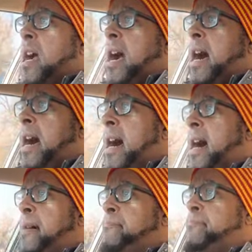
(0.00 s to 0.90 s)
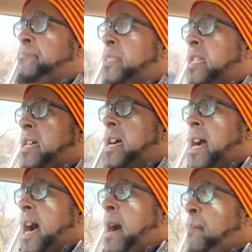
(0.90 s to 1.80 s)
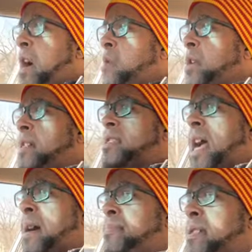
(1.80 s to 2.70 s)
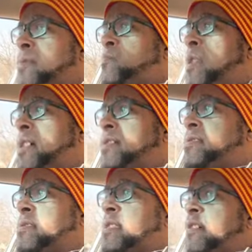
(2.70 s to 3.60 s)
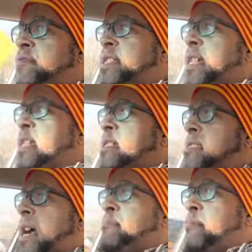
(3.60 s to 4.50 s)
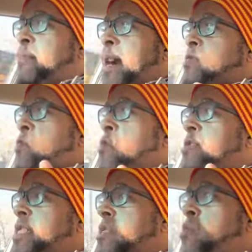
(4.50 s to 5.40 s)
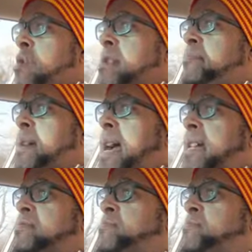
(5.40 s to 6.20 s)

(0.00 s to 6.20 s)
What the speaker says: I'm always happy when there's any type of minority quarterbacks,